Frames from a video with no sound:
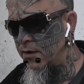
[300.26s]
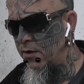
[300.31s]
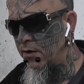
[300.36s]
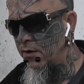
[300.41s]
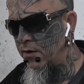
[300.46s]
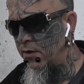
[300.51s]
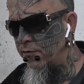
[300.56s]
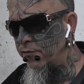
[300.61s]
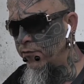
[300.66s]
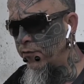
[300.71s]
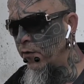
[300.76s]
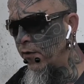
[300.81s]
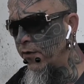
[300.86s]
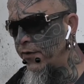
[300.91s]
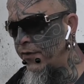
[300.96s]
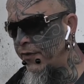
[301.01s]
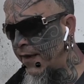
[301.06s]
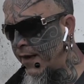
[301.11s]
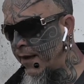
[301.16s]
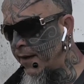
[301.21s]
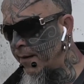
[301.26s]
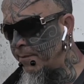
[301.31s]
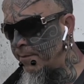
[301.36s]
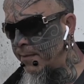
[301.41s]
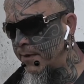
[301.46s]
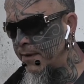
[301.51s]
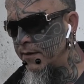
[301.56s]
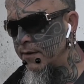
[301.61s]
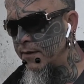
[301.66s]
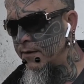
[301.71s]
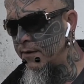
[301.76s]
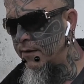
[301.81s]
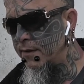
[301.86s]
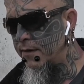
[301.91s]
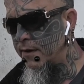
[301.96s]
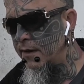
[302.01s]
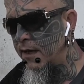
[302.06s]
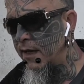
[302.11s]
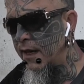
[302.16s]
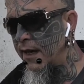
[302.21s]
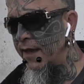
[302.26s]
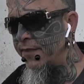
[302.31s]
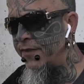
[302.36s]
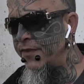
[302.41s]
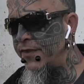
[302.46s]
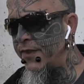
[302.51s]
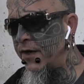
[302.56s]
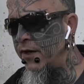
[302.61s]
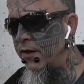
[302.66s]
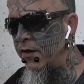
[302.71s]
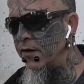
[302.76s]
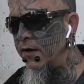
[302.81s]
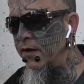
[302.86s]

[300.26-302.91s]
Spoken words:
for them and their